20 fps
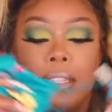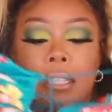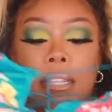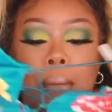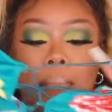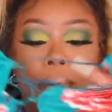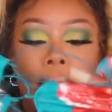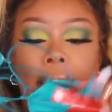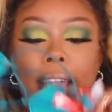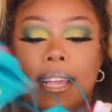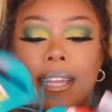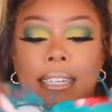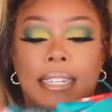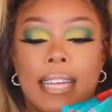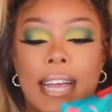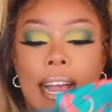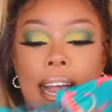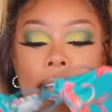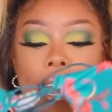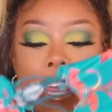the back
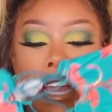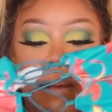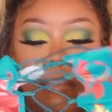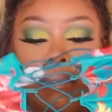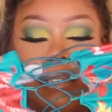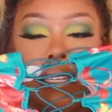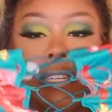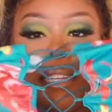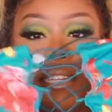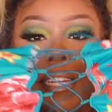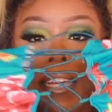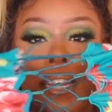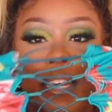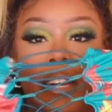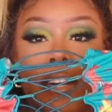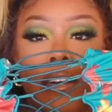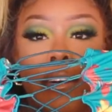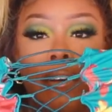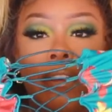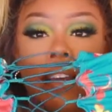tie-up
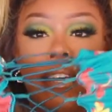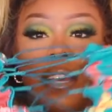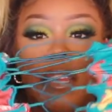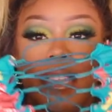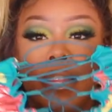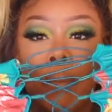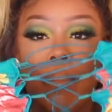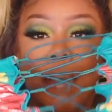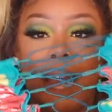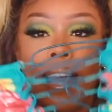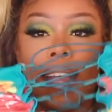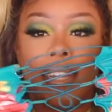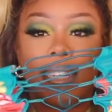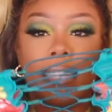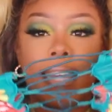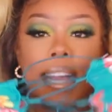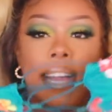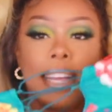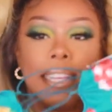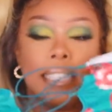detail. The back
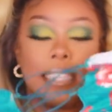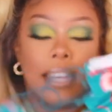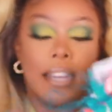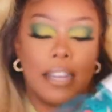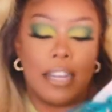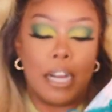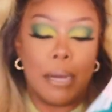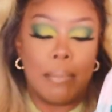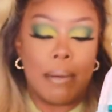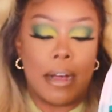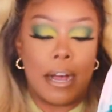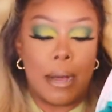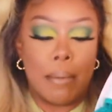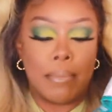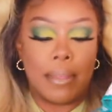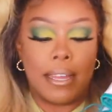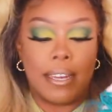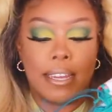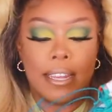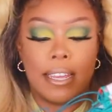ties up.
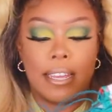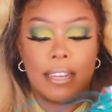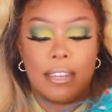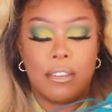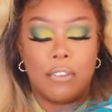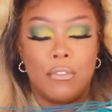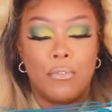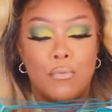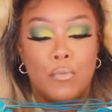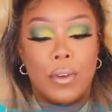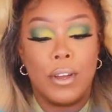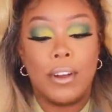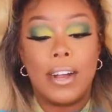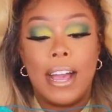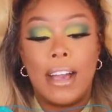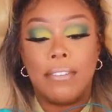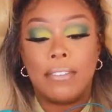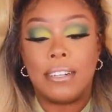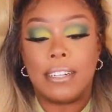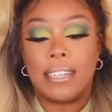Um, they did, you will
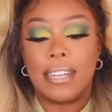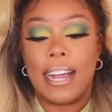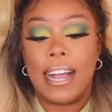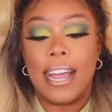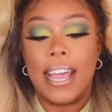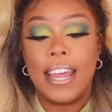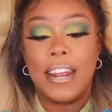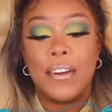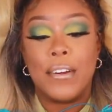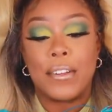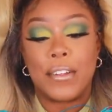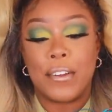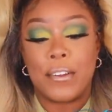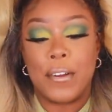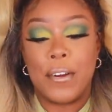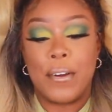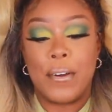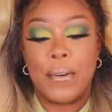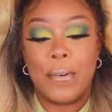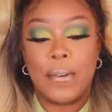have to tie it on
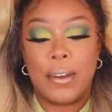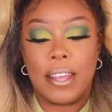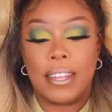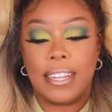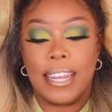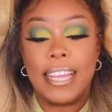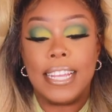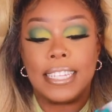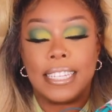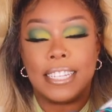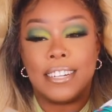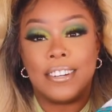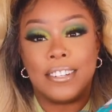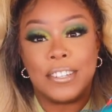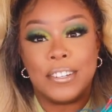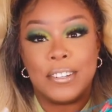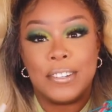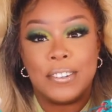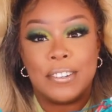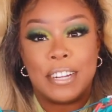your own, lace it on
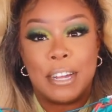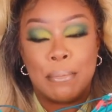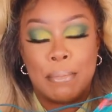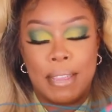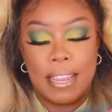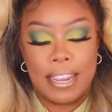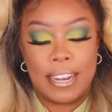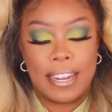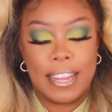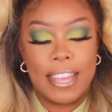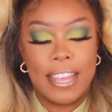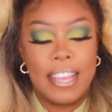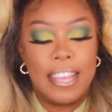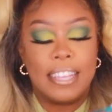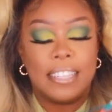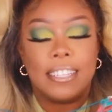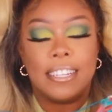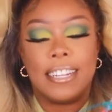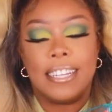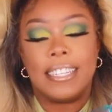your own, I mean.
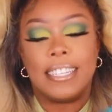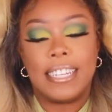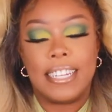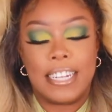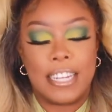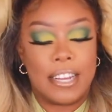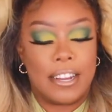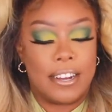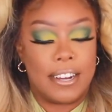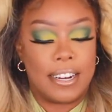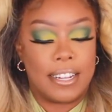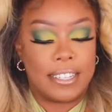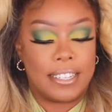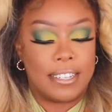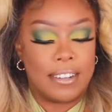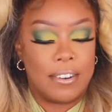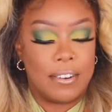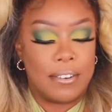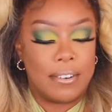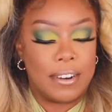So they send it on
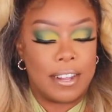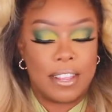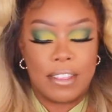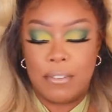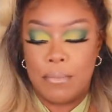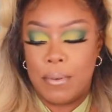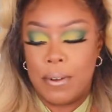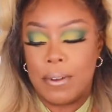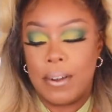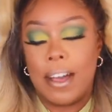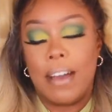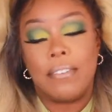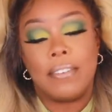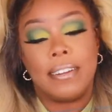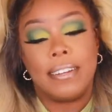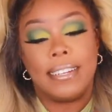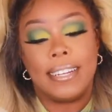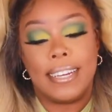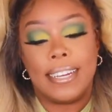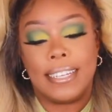its own and you will have
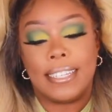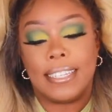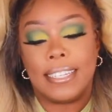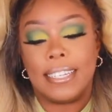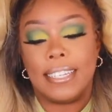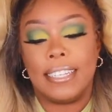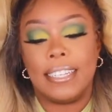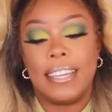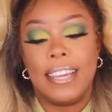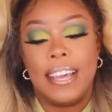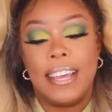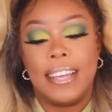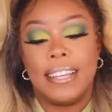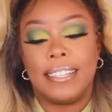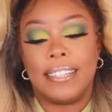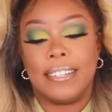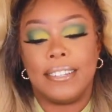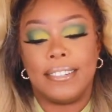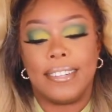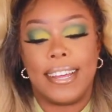to lace it.
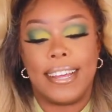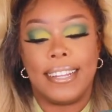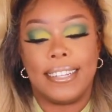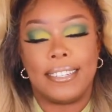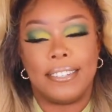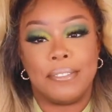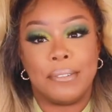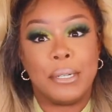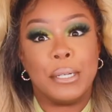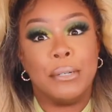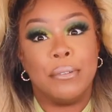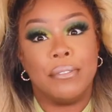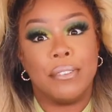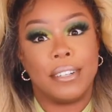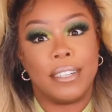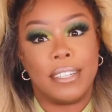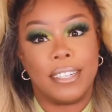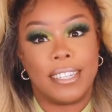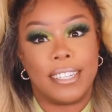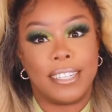So that's real
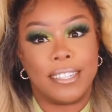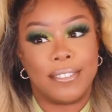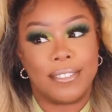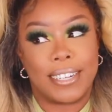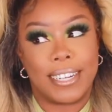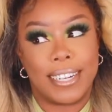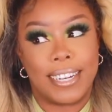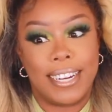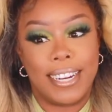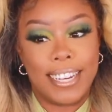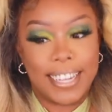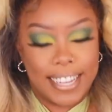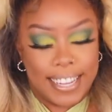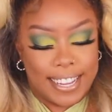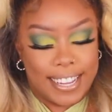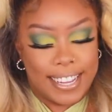fun, right?